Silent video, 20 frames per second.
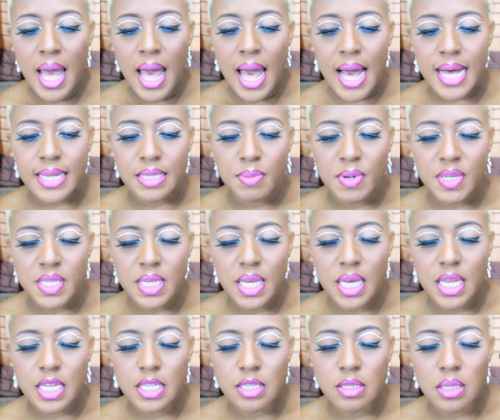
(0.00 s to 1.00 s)
as my
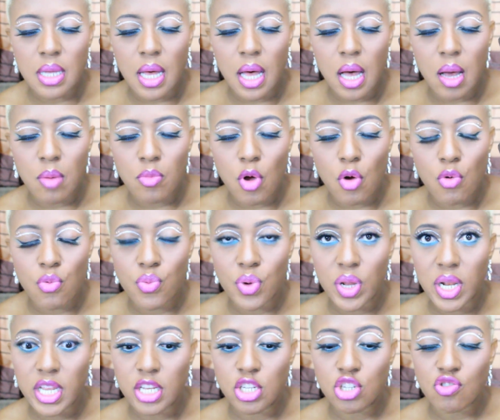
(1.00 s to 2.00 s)
skin is
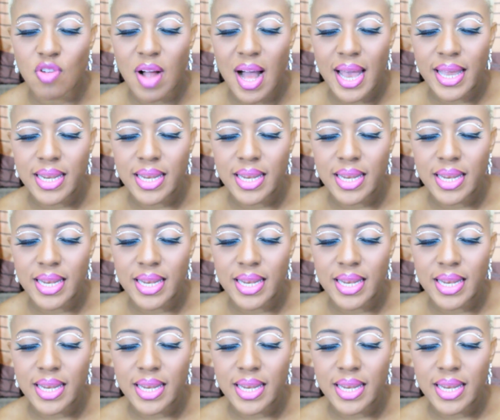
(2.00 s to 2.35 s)
really dry